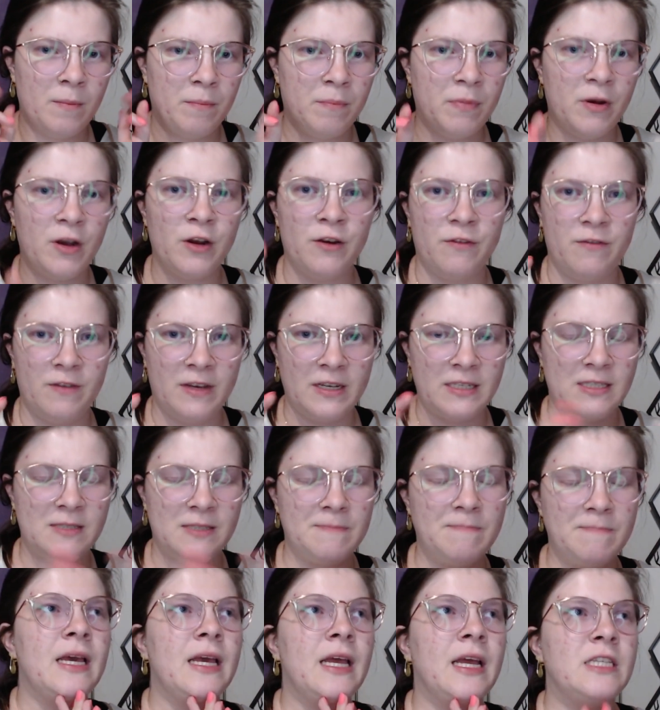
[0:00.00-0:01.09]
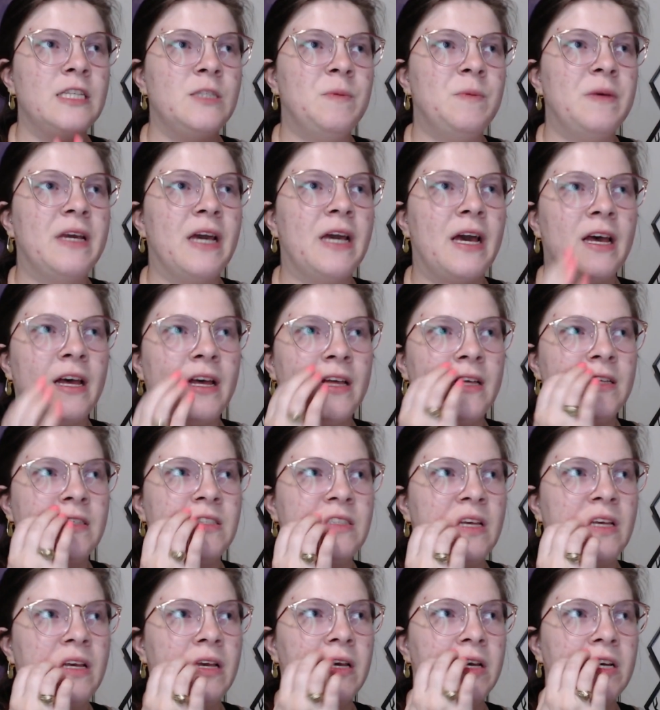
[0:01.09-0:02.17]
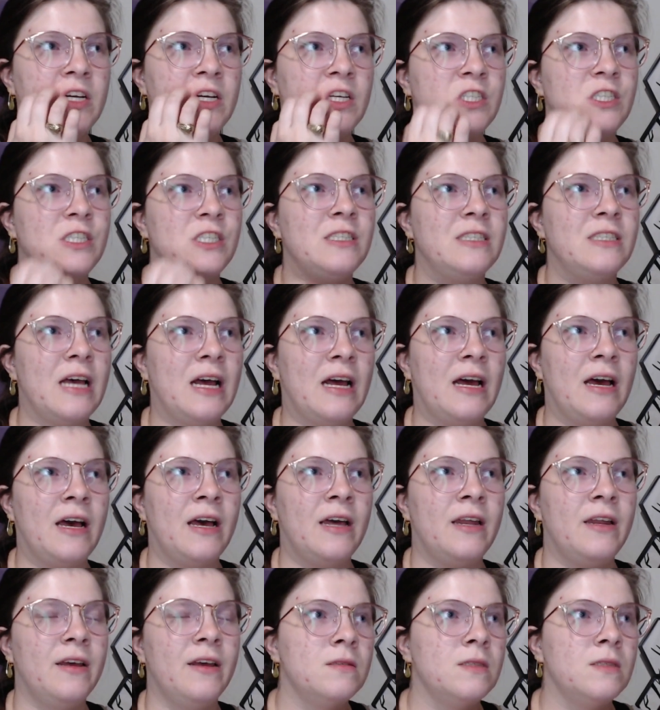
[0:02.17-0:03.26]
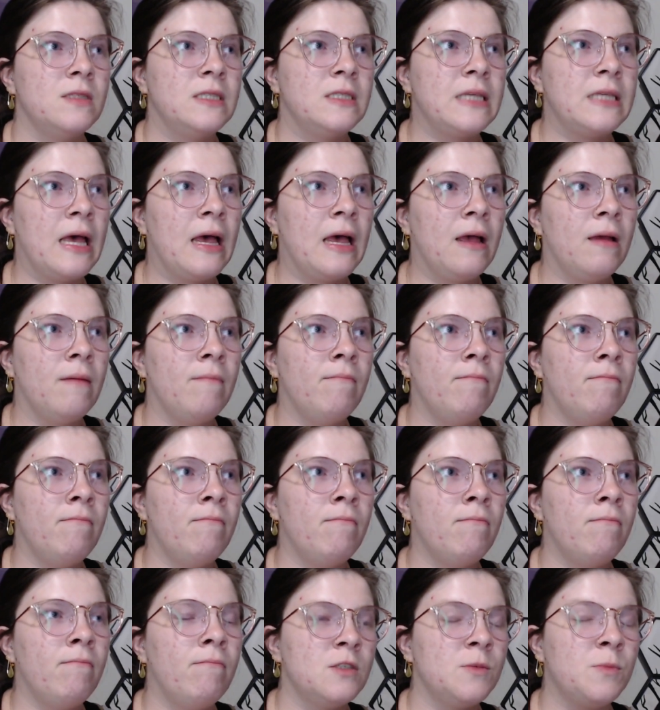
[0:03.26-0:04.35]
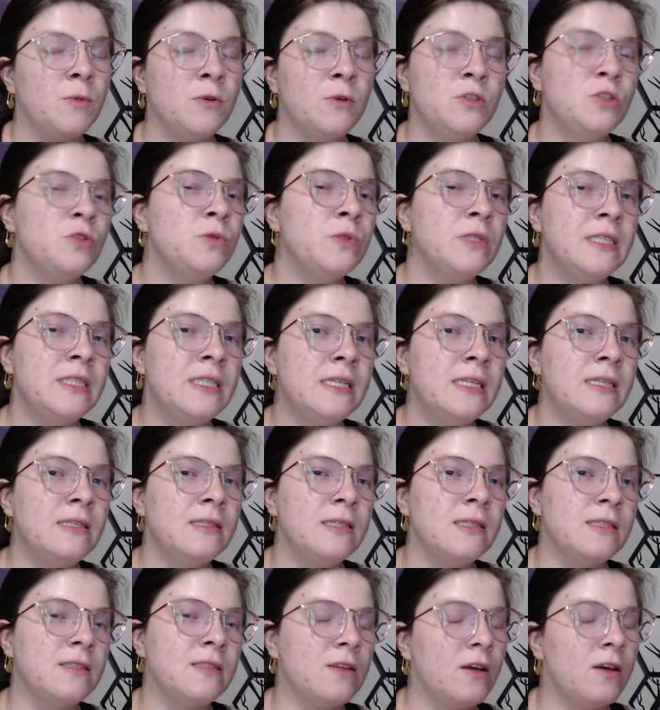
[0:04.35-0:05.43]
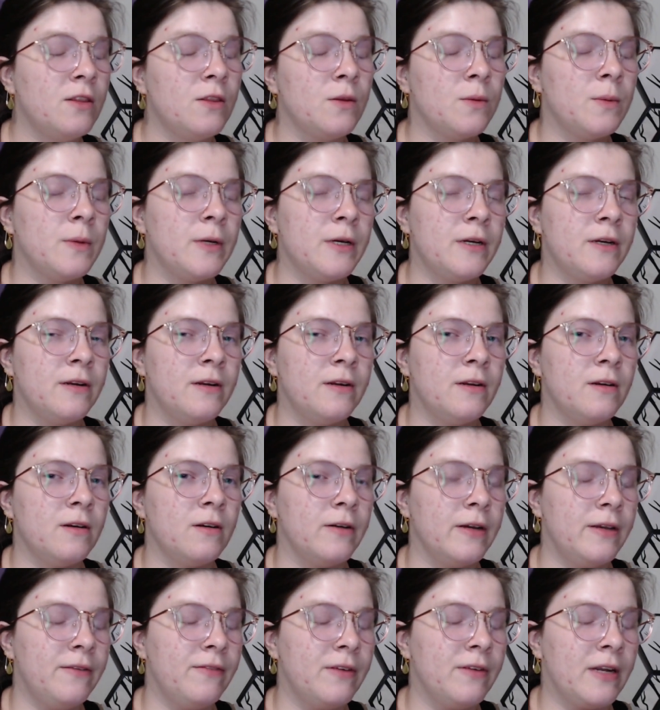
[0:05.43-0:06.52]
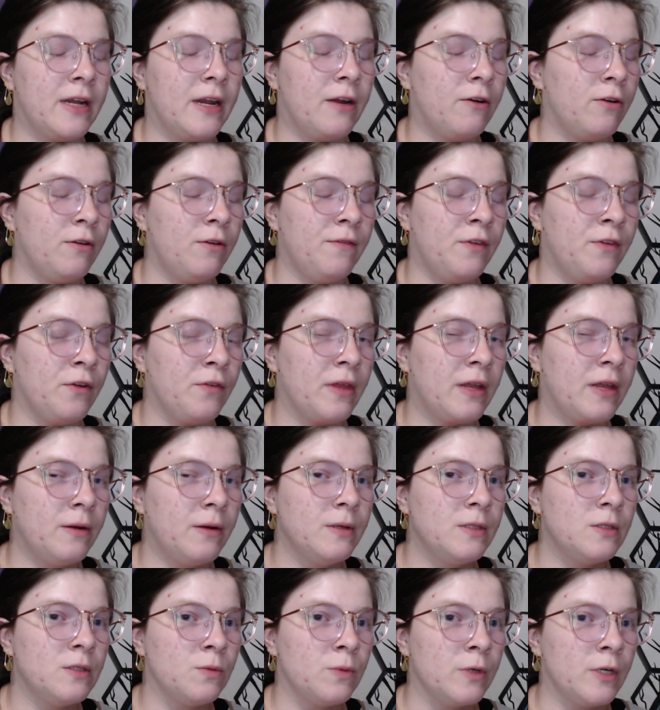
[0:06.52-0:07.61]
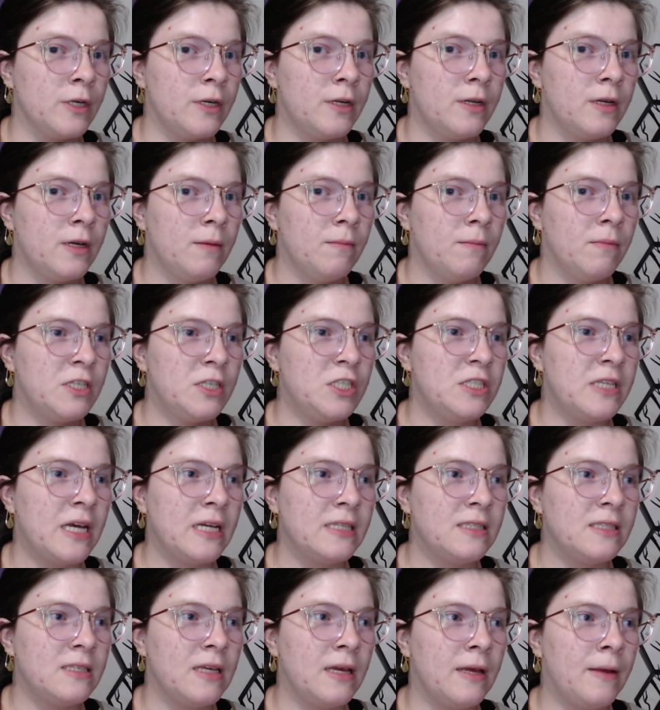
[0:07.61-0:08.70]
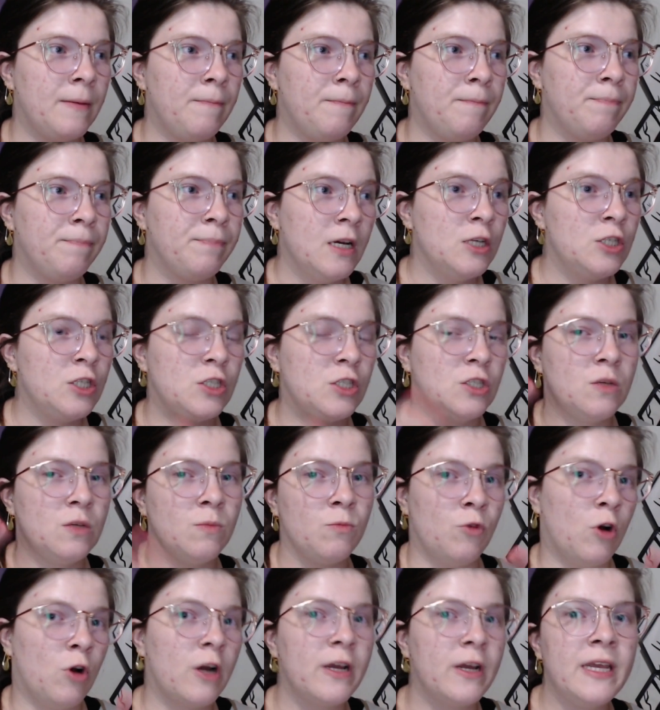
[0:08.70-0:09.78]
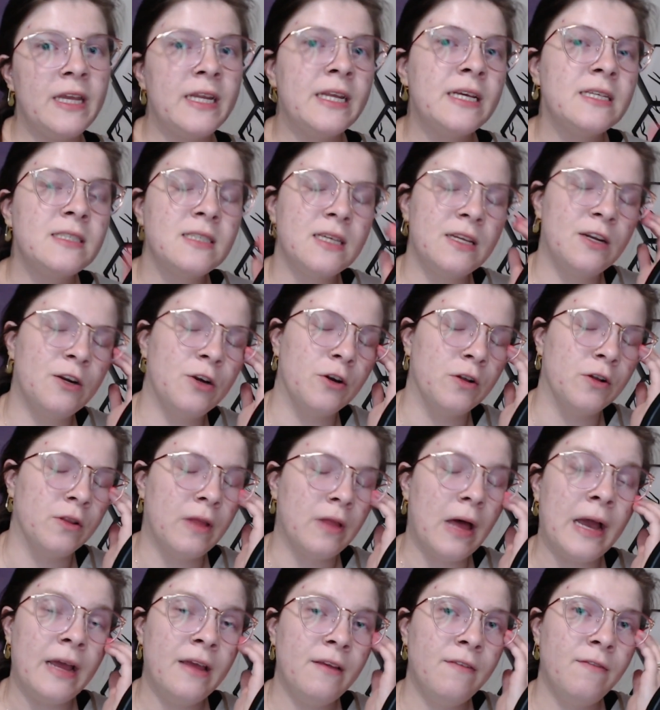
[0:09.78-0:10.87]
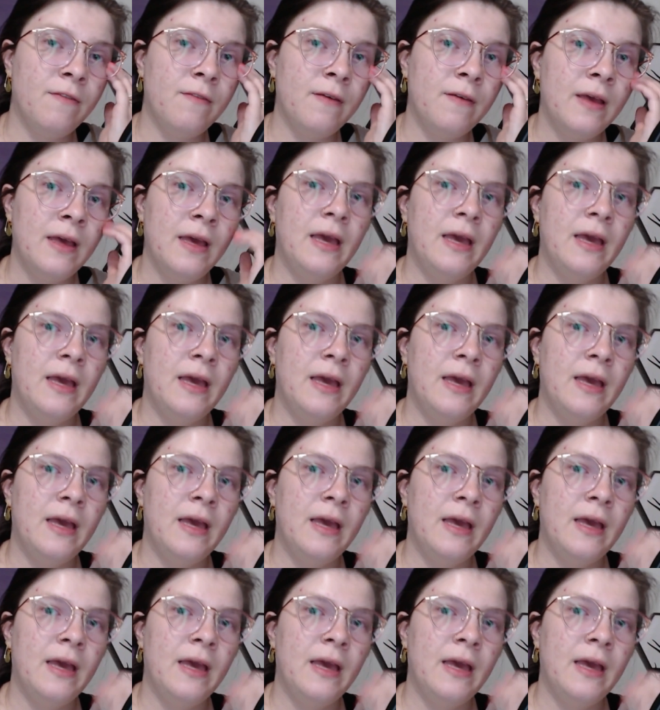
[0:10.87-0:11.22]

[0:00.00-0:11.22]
perfect. It's because she's had some tumultuousness is not the word, or even, I don't even know that it a word, but she's had some rockiness in her life.